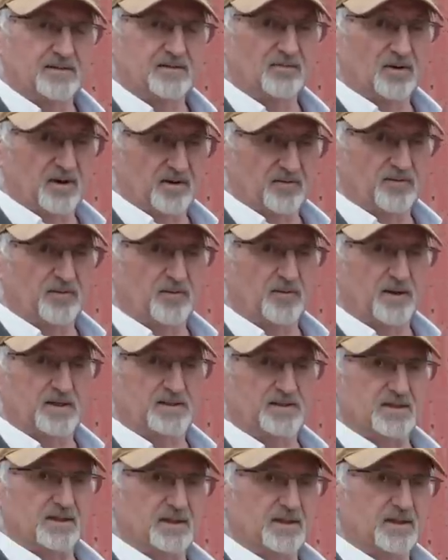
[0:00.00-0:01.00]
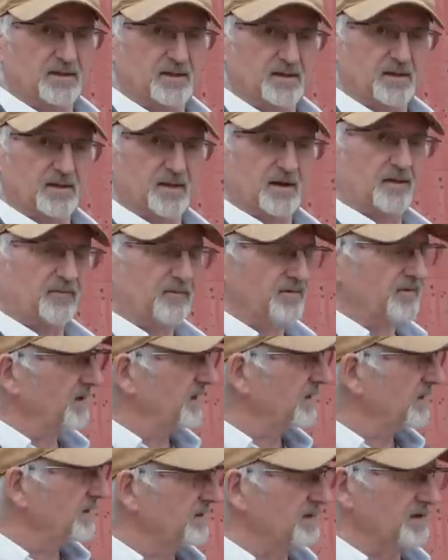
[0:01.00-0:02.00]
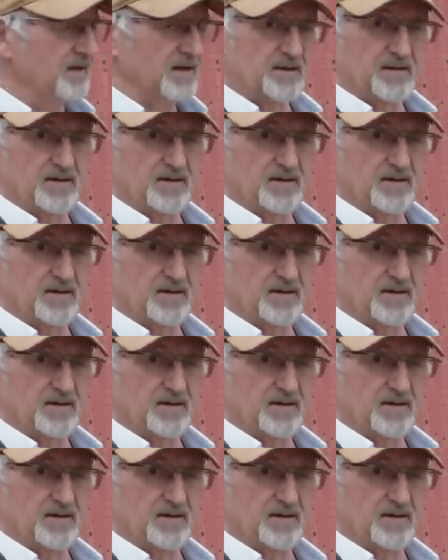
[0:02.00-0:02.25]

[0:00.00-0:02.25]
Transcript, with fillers: well a few actually, have the,